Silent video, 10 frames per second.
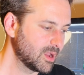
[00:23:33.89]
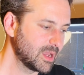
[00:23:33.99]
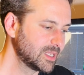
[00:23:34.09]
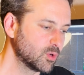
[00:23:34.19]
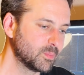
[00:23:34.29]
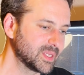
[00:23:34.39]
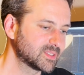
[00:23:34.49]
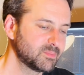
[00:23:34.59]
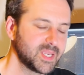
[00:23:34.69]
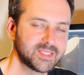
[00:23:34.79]
And little
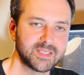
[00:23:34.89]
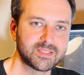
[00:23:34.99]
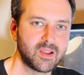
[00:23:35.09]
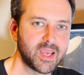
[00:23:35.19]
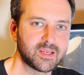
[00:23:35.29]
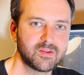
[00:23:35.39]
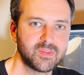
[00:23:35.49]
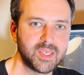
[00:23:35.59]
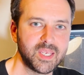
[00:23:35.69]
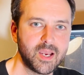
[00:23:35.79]
bits and pieces like
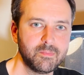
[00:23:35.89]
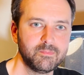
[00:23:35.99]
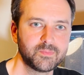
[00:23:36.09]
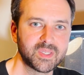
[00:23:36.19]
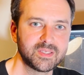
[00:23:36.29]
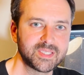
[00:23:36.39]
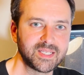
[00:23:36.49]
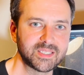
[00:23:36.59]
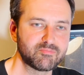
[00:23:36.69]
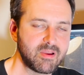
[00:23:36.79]
the
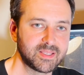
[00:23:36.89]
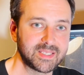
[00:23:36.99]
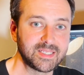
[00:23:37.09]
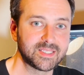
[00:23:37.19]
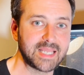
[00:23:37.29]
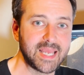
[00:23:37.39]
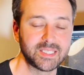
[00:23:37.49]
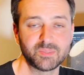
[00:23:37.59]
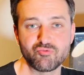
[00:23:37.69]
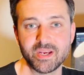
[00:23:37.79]
center
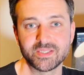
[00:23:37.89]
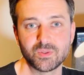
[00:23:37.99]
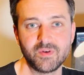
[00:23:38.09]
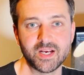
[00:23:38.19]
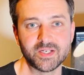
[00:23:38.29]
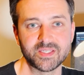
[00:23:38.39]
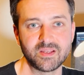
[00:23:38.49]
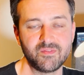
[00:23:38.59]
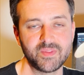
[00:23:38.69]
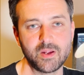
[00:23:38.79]
stand springs and all that kind of
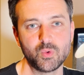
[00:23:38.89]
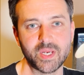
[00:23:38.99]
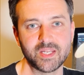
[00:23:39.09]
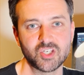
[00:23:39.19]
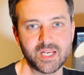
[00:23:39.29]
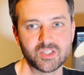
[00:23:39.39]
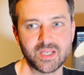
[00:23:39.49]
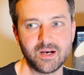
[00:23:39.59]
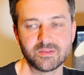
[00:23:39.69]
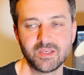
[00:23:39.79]
stuff, they'll all get
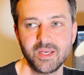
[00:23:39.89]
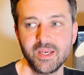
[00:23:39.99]
changed out.